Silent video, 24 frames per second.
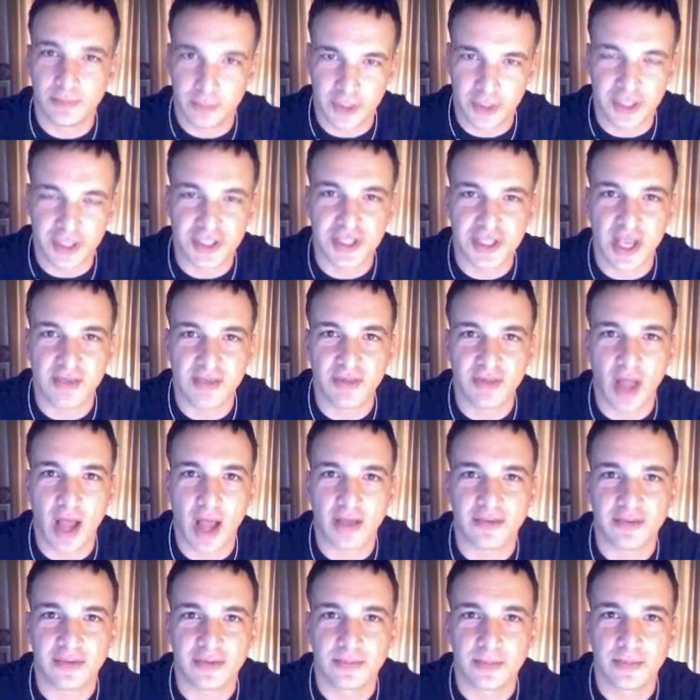can save
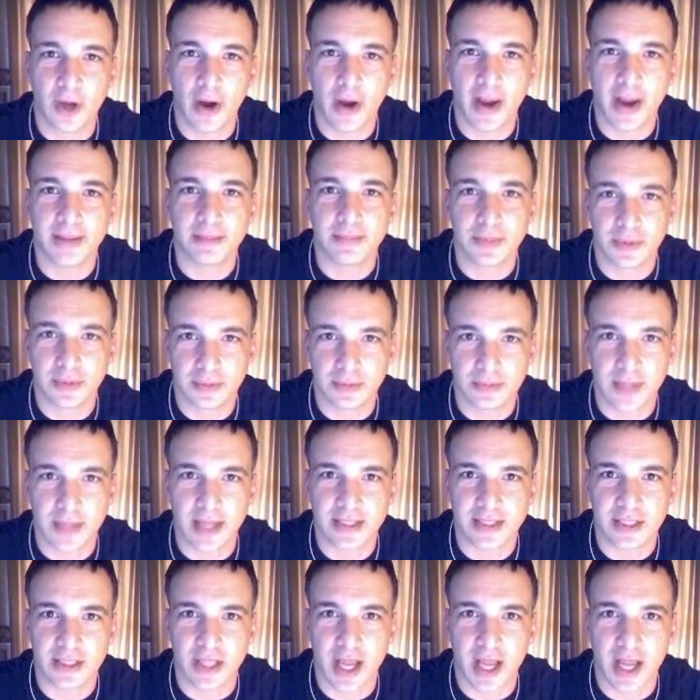life. All right?
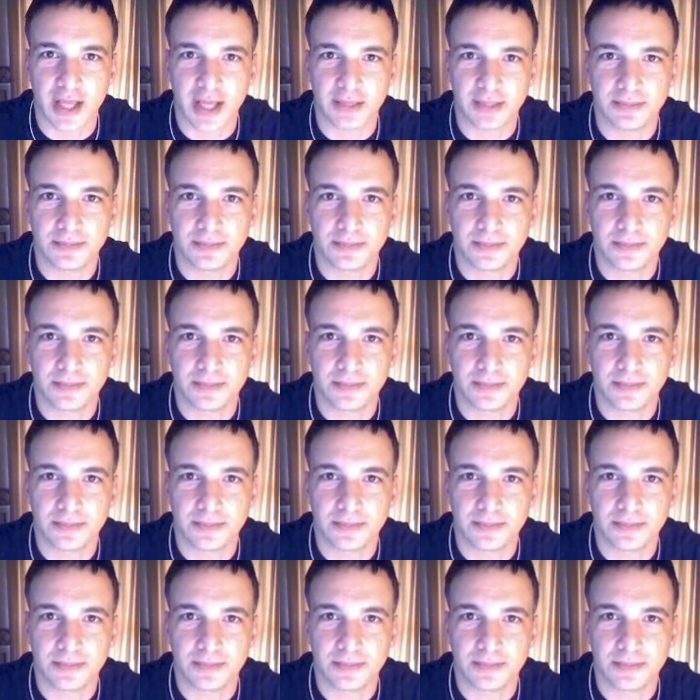Thanks a lot.